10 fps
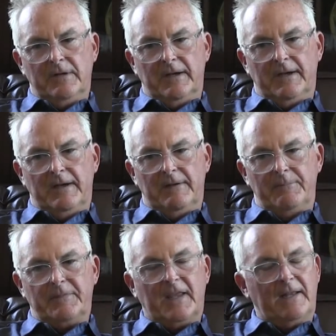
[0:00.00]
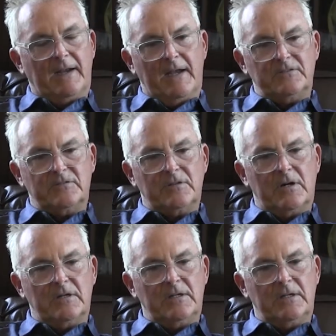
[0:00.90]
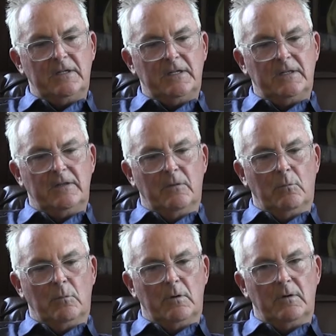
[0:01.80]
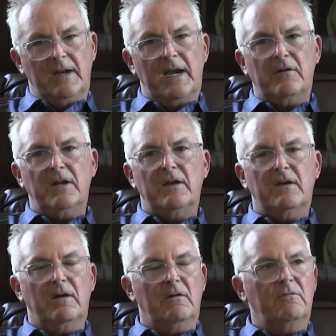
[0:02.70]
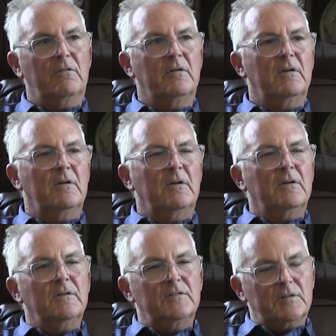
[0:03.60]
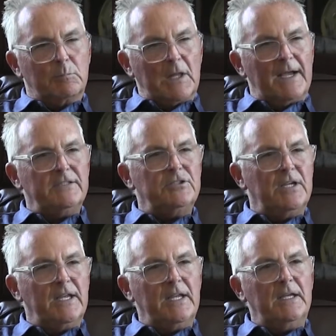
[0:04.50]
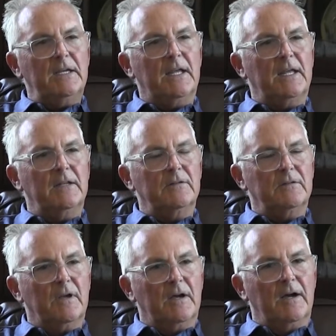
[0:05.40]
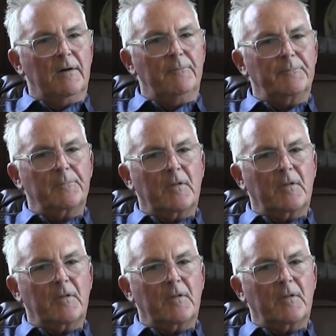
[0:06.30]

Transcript: um, and I started in the area of supply chain and um,